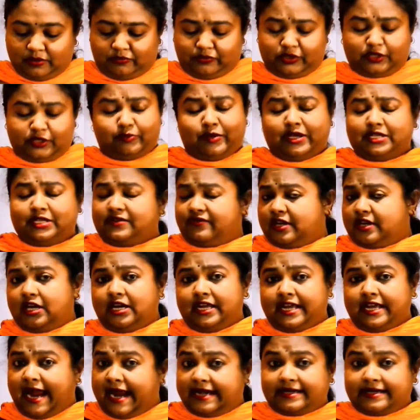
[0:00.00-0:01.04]

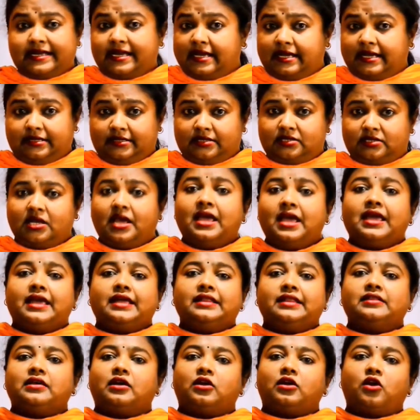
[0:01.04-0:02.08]
specifically cations
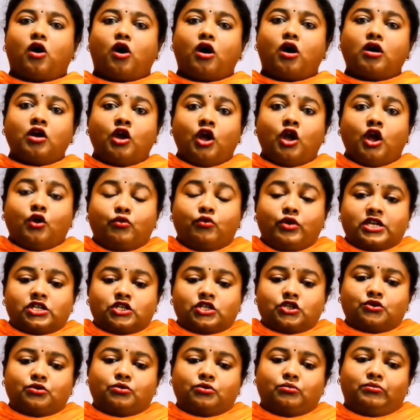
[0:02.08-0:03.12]
in the rock,
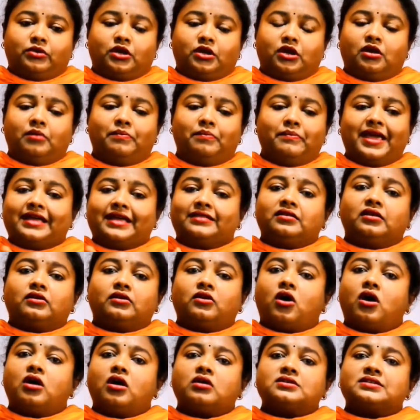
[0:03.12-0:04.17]
which make the
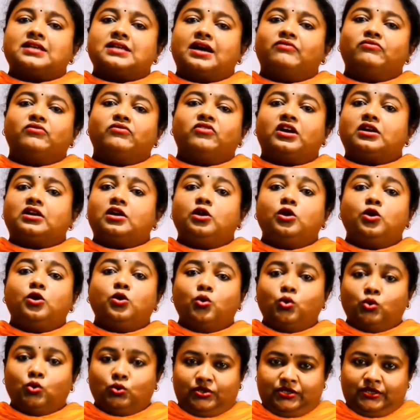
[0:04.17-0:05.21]
rock somewhat
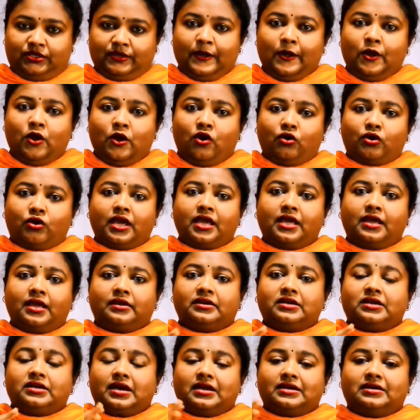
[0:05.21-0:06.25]
loose.
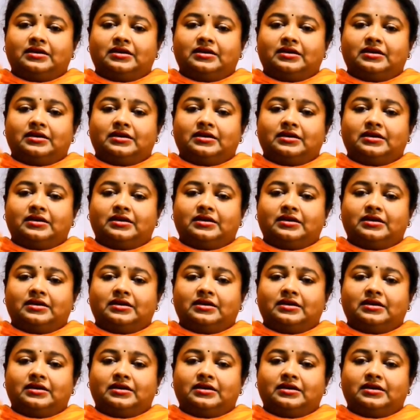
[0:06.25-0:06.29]
Okay,